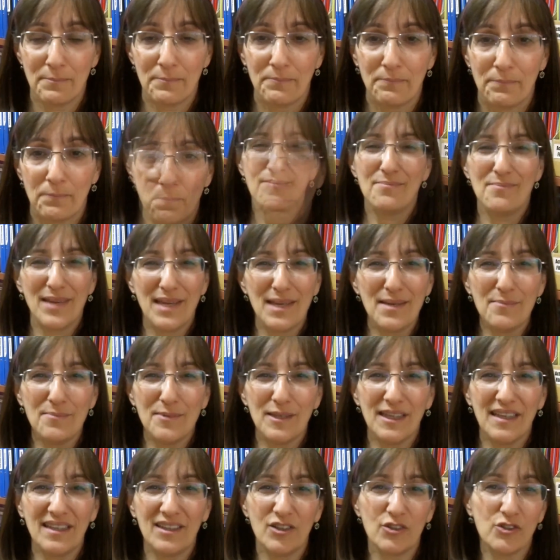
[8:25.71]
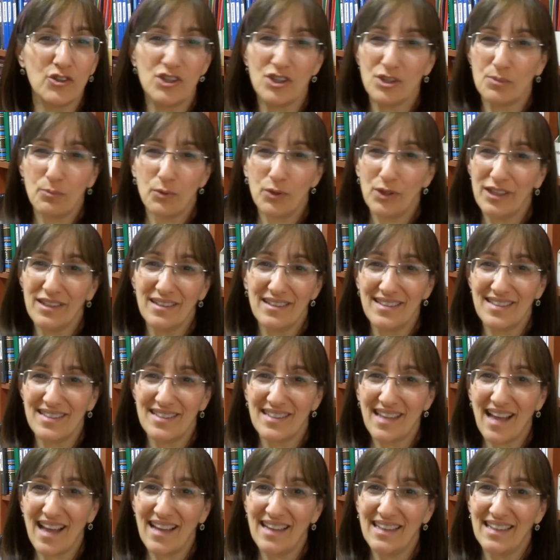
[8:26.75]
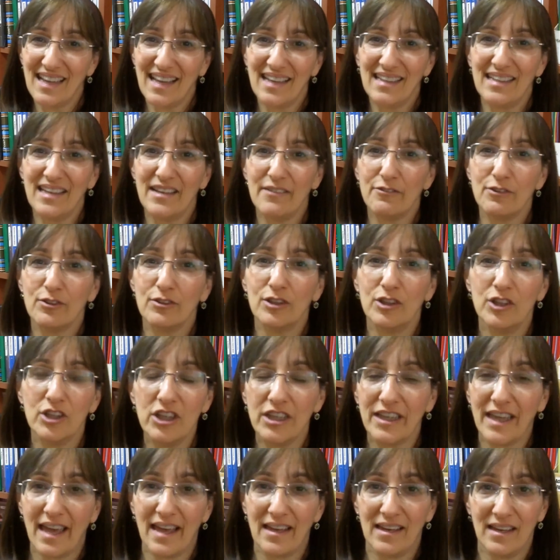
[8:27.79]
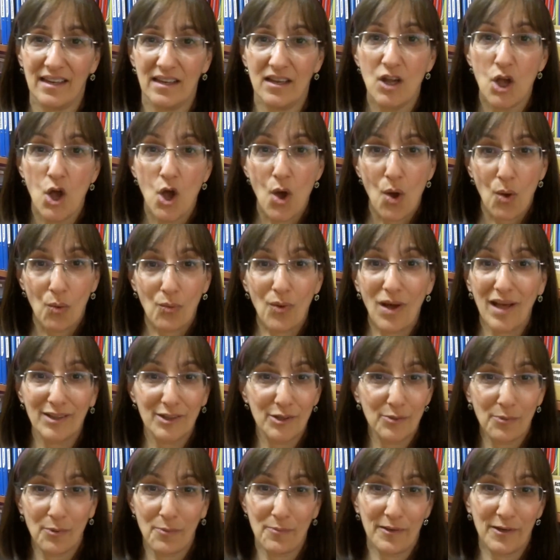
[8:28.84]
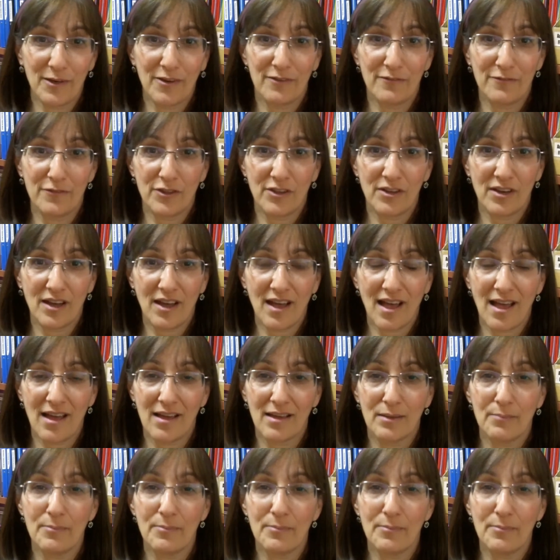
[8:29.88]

And maybe you'll just put it aside and never look at it while you're preparing for the Chag.